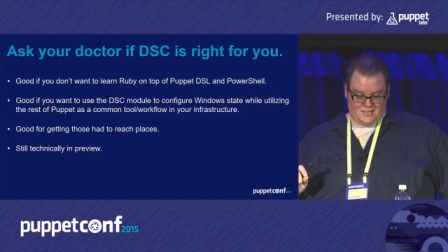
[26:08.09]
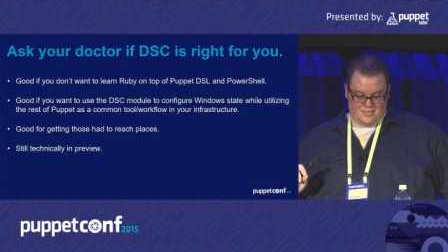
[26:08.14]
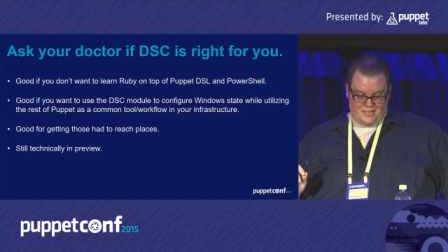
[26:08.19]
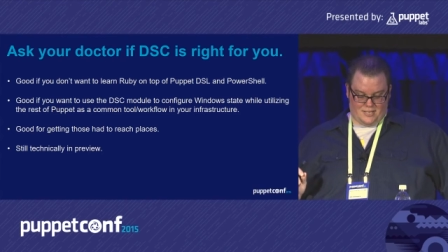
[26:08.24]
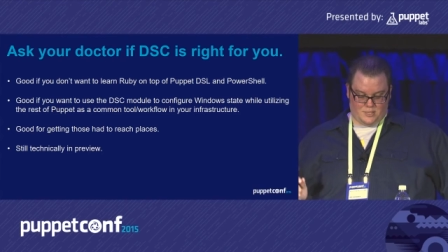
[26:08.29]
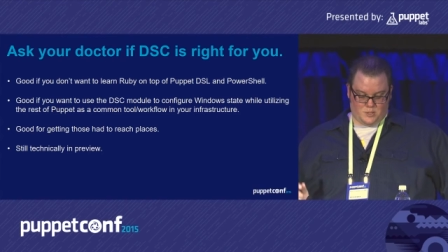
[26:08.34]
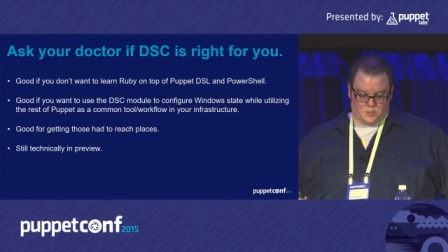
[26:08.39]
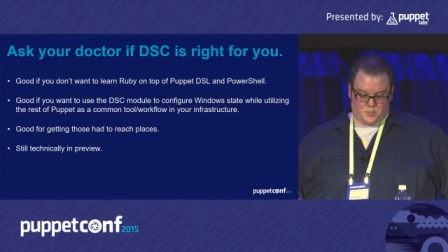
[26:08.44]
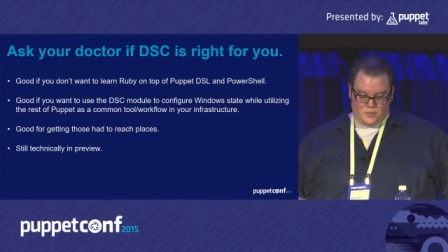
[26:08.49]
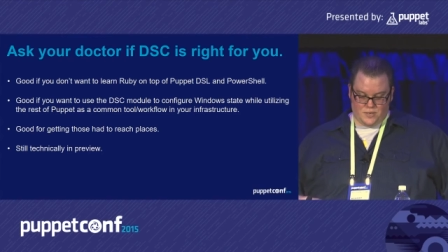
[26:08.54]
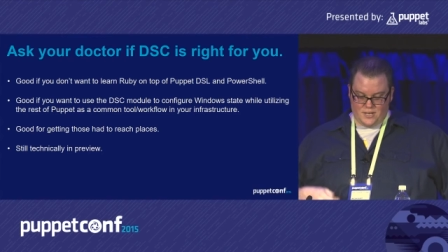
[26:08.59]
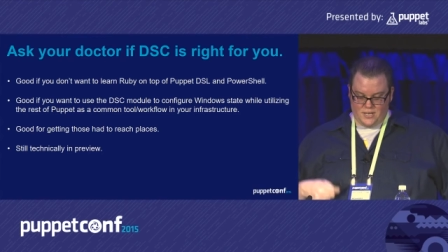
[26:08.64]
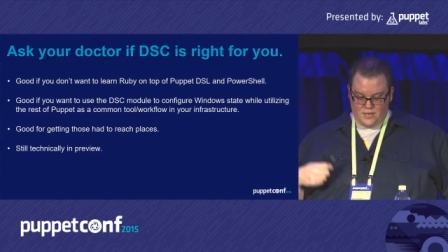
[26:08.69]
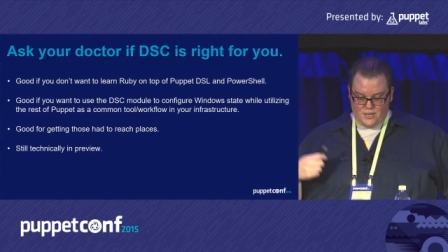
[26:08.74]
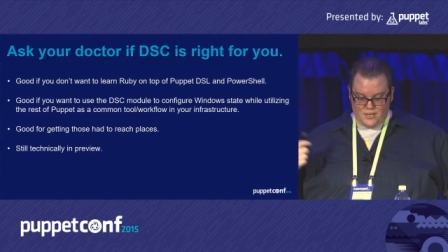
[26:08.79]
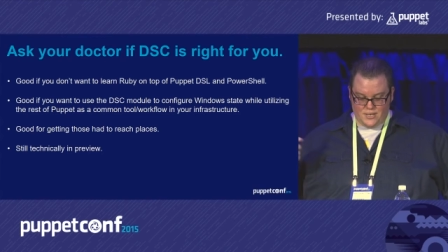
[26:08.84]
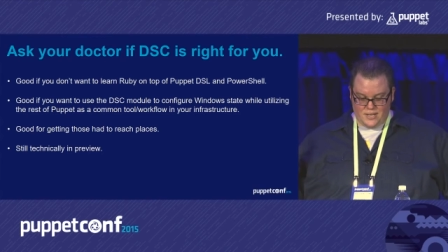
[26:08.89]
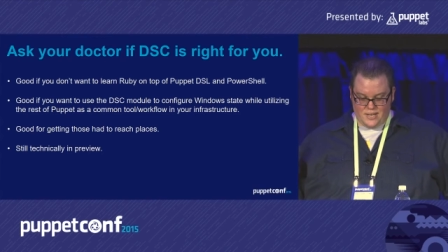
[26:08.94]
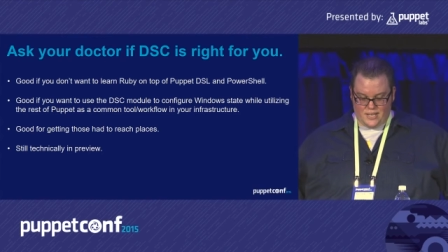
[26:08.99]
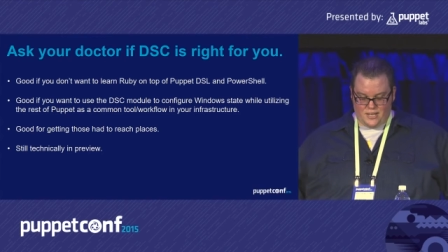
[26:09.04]
it's pretty
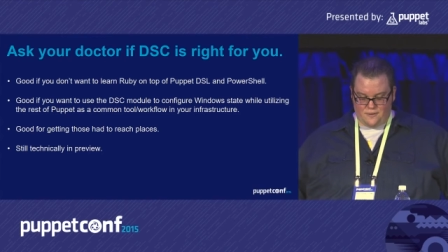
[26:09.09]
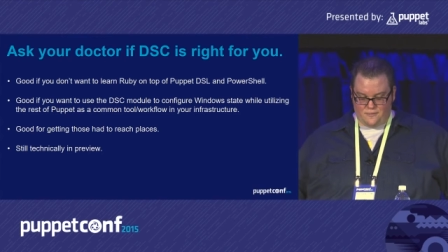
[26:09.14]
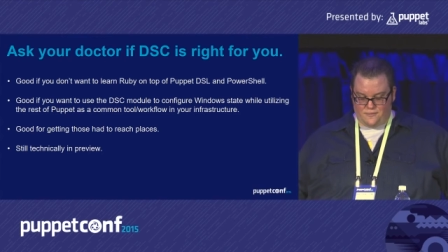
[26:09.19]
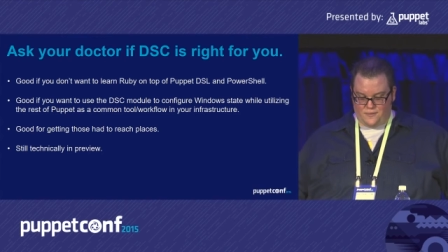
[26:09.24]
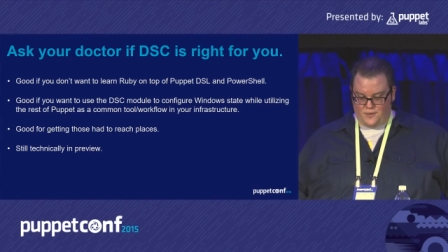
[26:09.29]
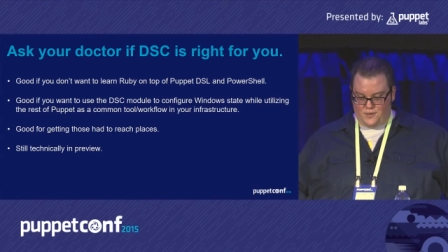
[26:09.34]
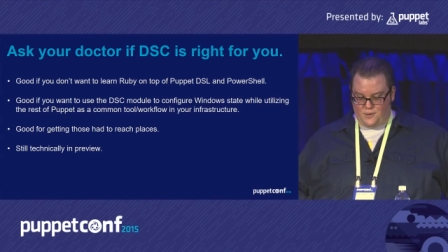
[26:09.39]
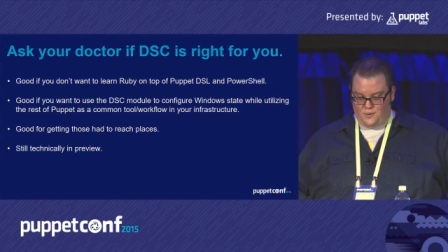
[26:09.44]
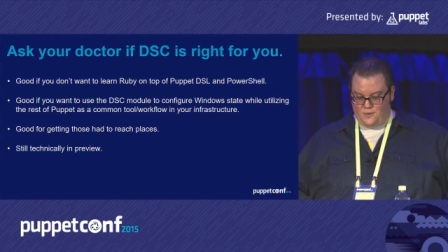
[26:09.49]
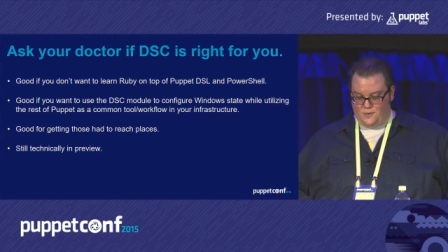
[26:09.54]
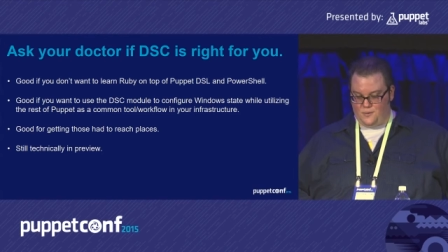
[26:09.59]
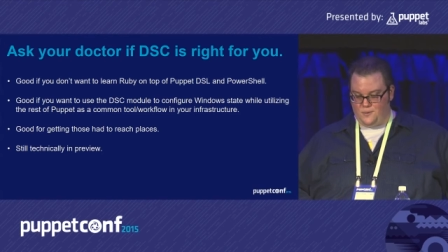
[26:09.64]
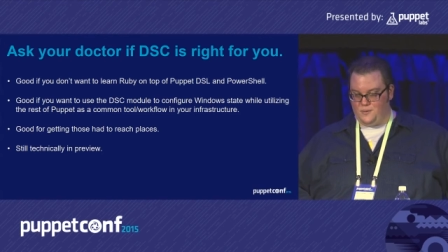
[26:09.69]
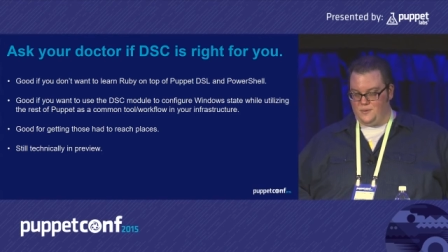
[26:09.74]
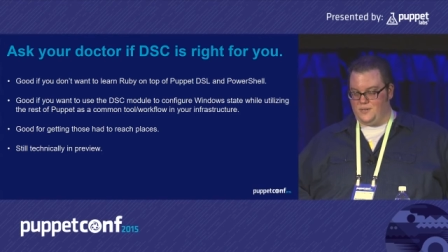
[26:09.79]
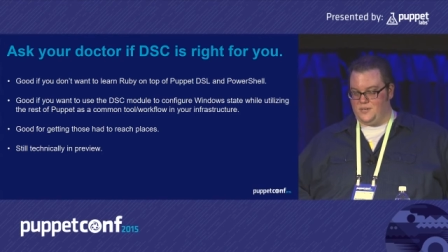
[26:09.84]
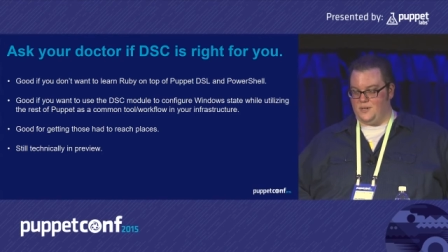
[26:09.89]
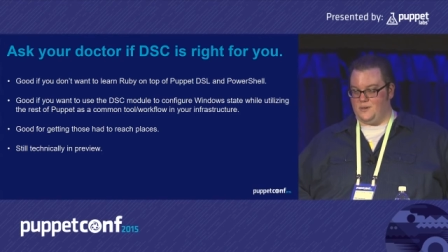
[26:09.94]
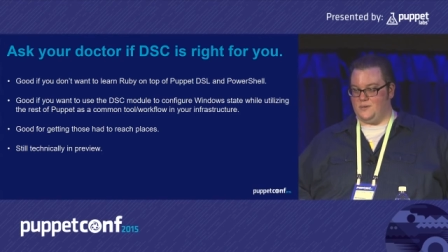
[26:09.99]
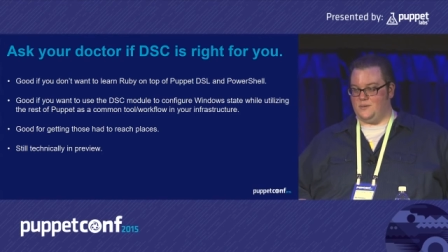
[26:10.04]
good if you
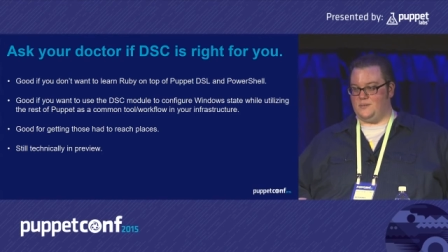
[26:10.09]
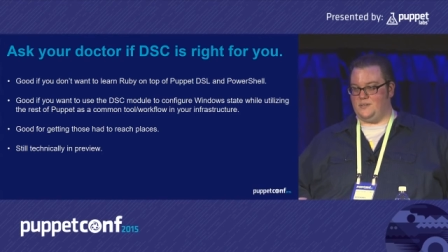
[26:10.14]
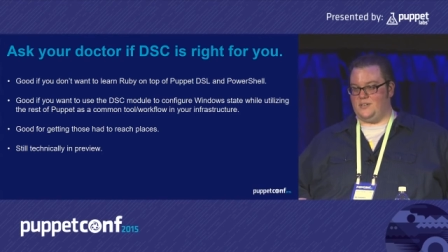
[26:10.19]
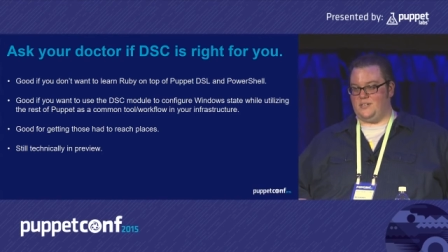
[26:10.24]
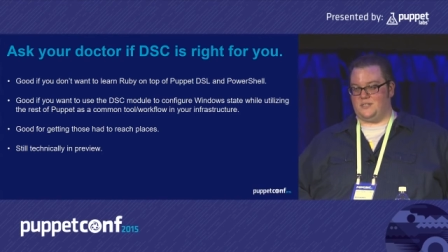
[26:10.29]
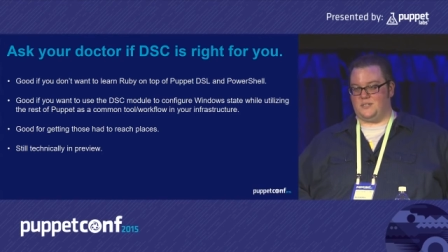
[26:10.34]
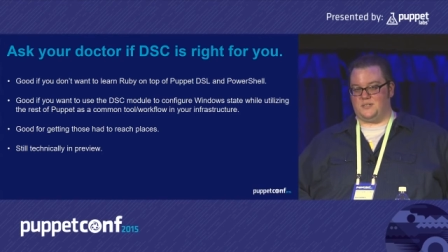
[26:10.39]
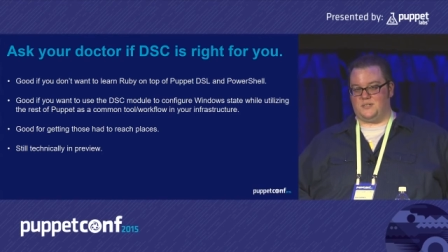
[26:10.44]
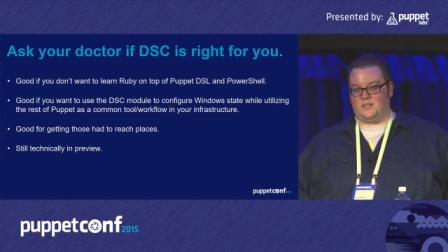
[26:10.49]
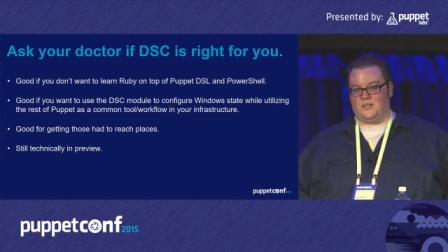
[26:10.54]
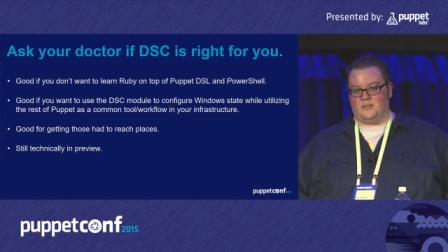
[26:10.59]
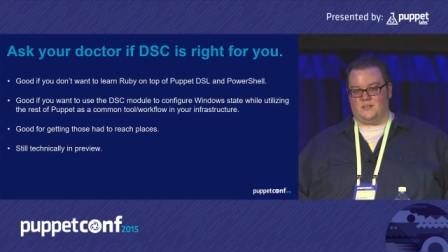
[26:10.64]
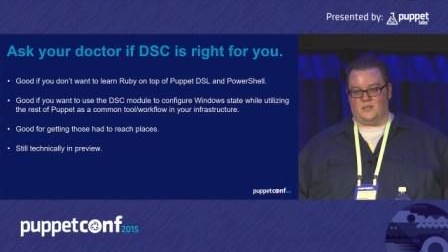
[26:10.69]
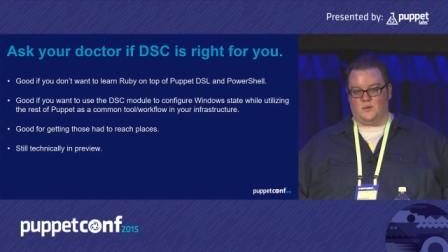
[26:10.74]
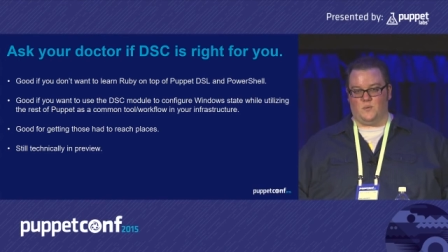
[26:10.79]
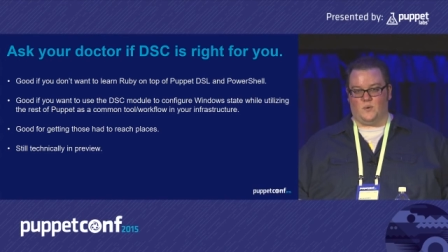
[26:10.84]
don't necessarily